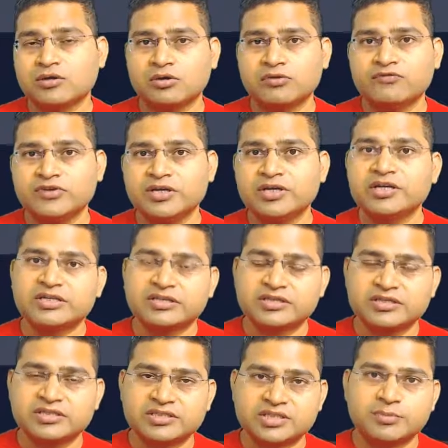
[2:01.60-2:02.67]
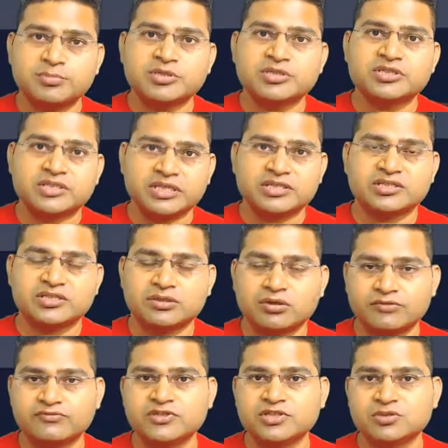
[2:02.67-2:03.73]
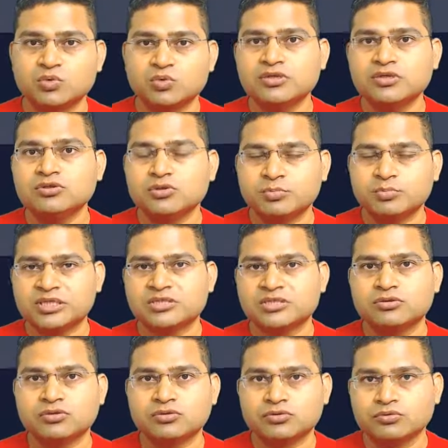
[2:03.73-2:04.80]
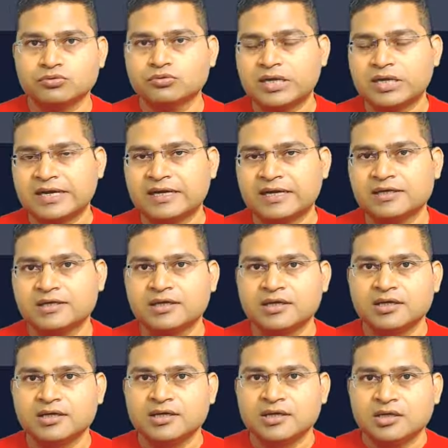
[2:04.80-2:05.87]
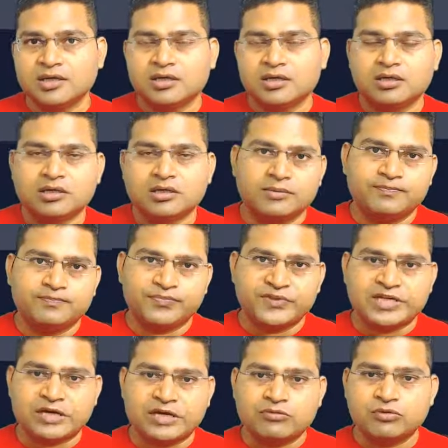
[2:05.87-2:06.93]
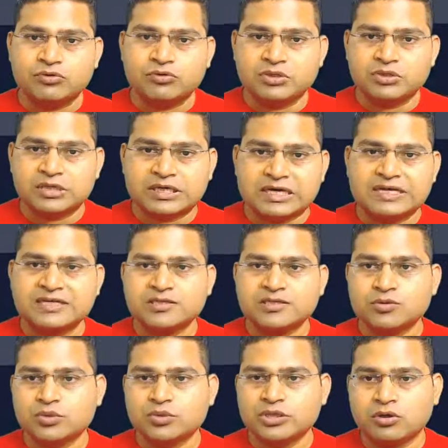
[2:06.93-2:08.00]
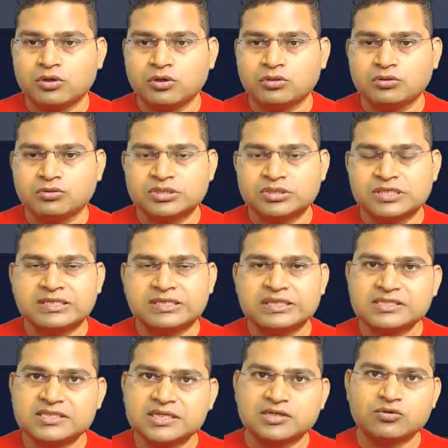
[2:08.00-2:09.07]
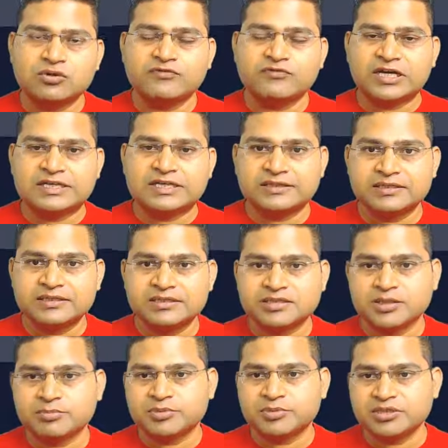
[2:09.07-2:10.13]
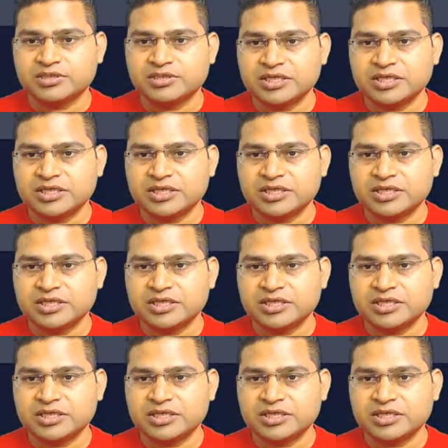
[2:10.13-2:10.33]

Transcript: configure in the description section of this video. So please go through and um, download Kite with all those details that you will find in the description